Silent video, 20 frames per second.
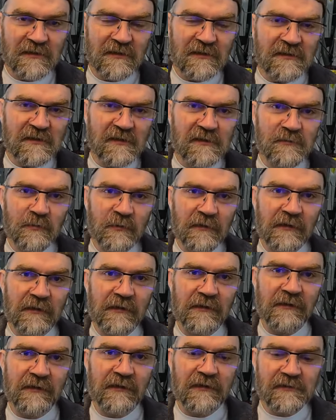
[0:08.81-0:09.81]
This is one of the
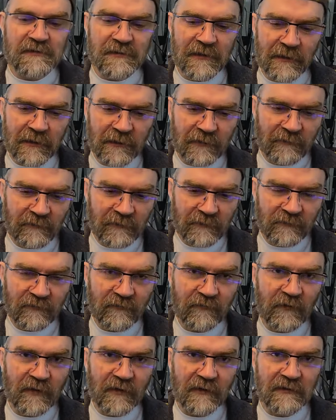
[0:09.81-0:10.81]
days that I
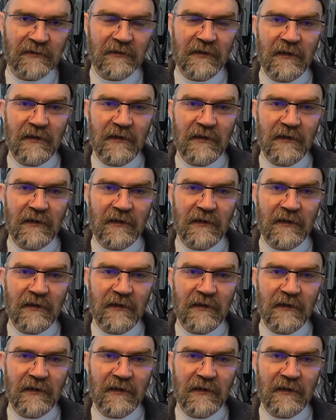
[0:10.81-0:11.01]
feed